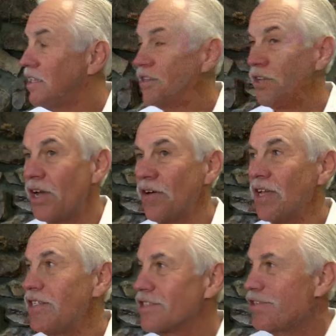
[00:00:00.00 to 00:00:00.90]
You know,
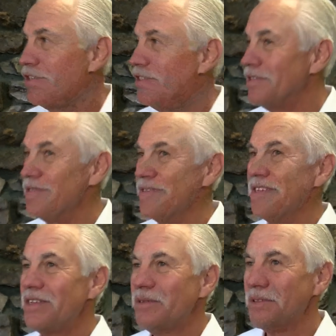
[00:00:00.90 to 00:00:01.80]
they just couldn't
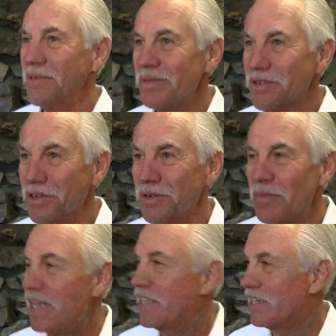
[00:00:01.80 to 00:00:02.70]

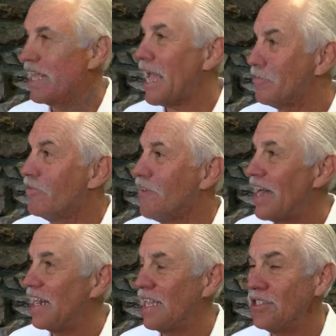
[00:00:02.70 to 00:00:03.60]
make it happen
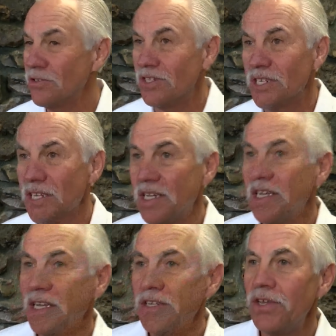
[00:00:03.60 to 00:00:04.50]
financially,
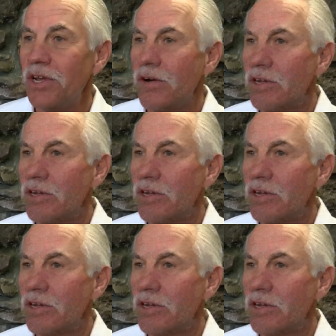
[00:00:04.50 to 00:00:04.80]
you know.